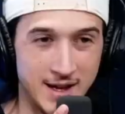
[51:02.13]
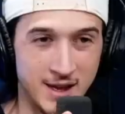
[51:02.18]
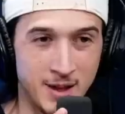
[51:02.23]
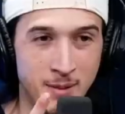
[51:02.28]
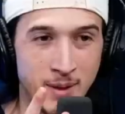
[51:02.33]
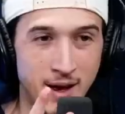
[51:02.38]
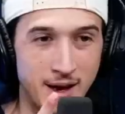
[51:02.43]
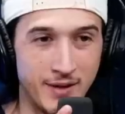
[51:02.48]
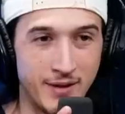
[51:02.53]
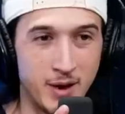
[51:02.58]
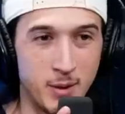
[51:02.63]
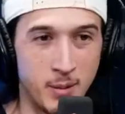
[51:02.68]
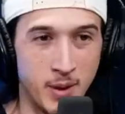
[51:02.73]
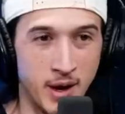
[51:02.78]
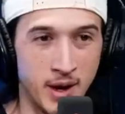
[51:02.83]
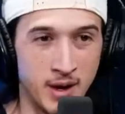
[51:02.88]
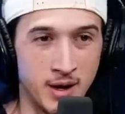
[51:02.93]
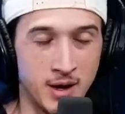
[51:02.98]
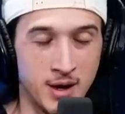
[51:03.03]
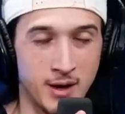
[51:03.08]
the Mandalay
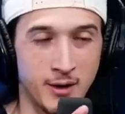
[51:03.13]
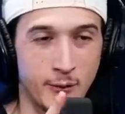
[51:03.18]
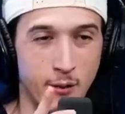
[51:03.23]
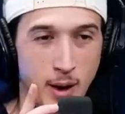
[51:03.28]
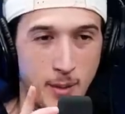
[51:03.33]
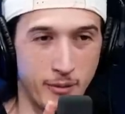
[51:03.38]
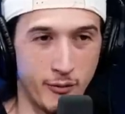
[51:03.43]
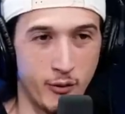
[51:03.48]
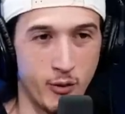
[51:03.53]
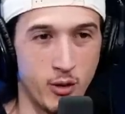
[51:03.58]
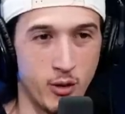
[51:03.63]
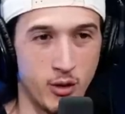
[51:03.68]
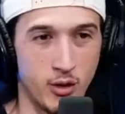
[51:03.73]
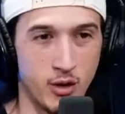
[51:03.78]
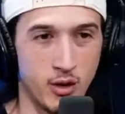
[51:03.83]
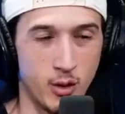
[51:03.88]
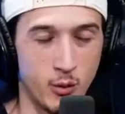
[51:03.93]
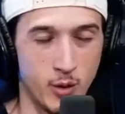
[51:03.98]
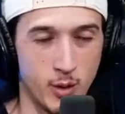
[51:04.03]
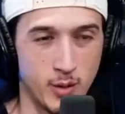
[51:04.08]
Bay right
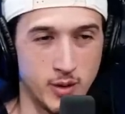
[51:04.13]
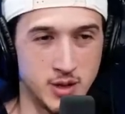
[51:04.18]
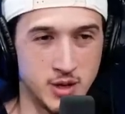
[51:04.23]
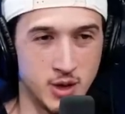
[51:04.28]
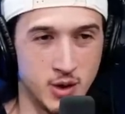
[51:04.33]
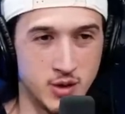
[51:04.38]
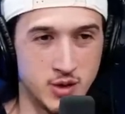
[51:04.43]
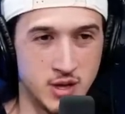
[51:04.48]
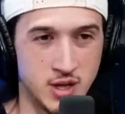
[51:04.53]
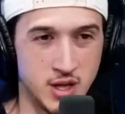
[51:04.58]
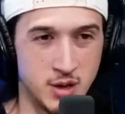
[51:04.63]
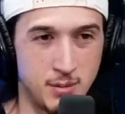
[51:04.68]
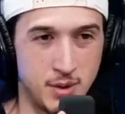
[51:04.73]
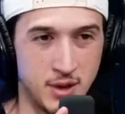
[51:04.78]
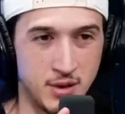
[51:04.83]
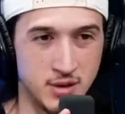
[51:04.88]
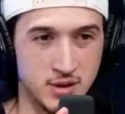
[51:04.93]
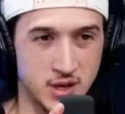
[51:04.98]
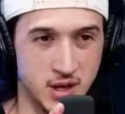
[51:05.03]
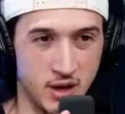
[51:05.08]
before we went to go see
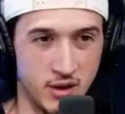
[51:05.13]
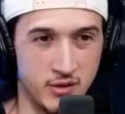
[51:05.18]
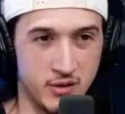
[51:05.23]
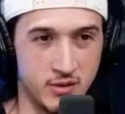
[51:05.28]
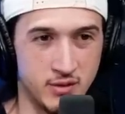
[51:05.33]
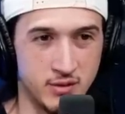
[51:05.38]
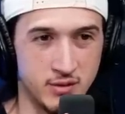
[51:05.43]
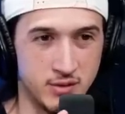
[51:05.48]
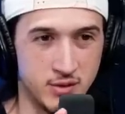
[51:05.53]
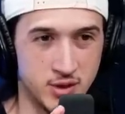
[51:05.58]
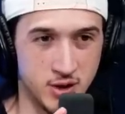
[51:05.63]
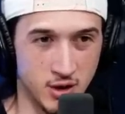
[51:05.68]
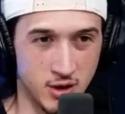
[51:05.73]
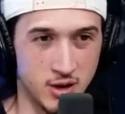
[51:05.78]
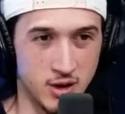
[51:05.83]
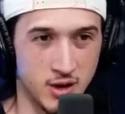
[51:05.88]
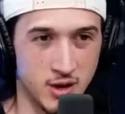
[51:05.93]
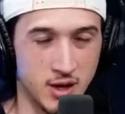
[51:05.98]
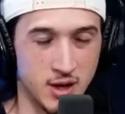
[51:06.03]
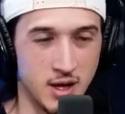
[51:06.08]
Beatles Love,
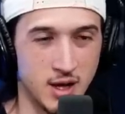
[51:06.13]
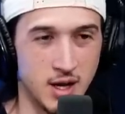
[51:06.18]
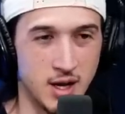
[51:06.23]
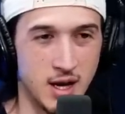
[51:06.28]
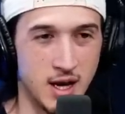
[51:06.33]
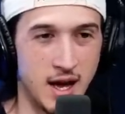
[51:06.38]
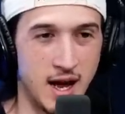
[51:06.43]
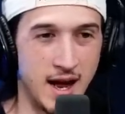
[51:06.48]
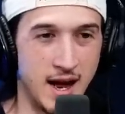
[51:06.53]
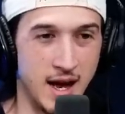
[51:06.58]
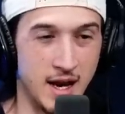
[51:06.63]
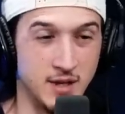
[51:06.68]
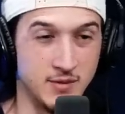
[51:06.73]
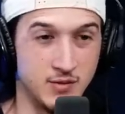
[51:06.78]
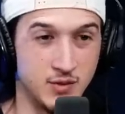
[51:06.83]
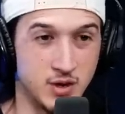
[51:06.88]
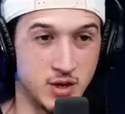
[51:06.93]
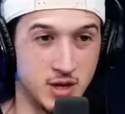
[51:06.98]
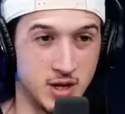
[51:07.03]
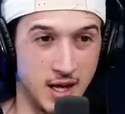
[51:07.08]
Cirque. Mm-hmm. And
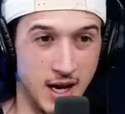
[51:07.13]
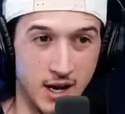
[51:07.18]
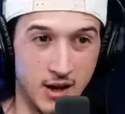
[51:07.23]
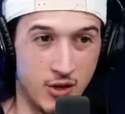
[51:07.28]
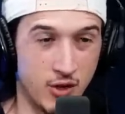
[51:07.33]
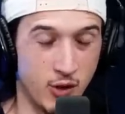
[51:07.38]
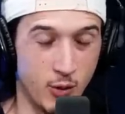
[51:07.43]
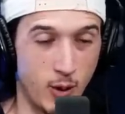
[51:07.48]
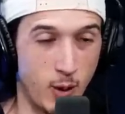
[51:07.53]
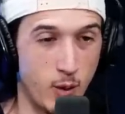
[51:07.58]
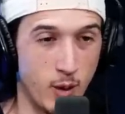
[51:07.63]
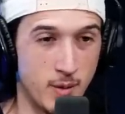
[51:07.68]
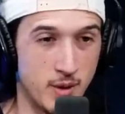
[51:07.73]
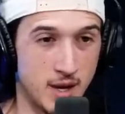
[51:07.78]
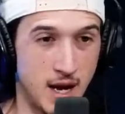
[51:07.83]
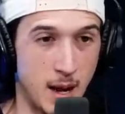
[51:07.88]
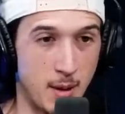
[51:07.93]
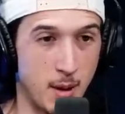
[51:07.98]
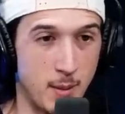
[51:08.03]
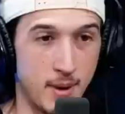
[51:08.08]
like 3 women
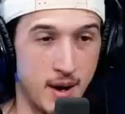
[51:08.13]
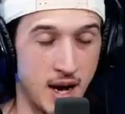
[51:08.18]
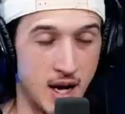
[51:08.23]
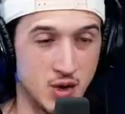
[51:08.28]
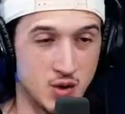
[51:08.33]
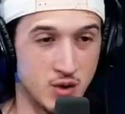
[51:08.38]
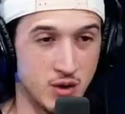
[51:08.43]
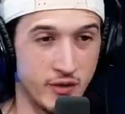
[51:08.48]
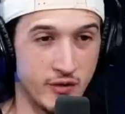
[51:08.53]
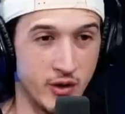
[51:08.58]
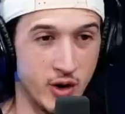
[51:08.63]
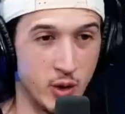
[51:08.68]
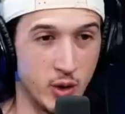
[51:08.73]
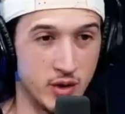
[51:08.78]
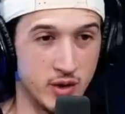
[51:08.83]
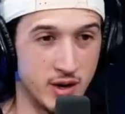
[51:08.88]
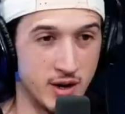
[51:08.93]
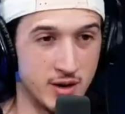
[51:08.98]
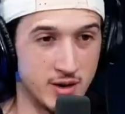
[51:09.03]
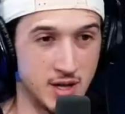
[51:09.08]
came up and asked for a photo at
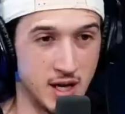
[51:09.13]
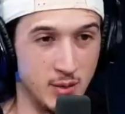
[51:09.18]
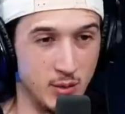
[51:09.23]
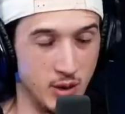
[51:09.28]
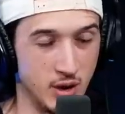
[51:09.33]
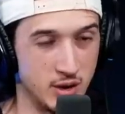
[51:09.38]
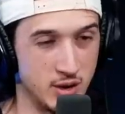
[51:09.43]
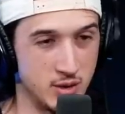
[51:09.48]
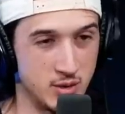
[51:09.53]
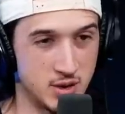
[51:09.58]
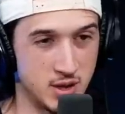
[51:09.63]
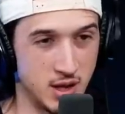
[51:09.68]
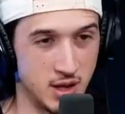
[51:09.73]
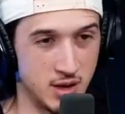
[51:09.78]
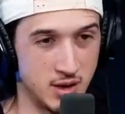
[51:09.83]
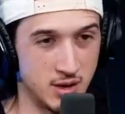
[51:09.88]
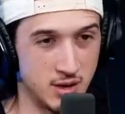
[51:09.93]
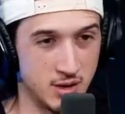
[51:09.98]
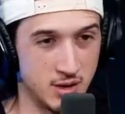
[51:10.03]
the dinner table. And you said...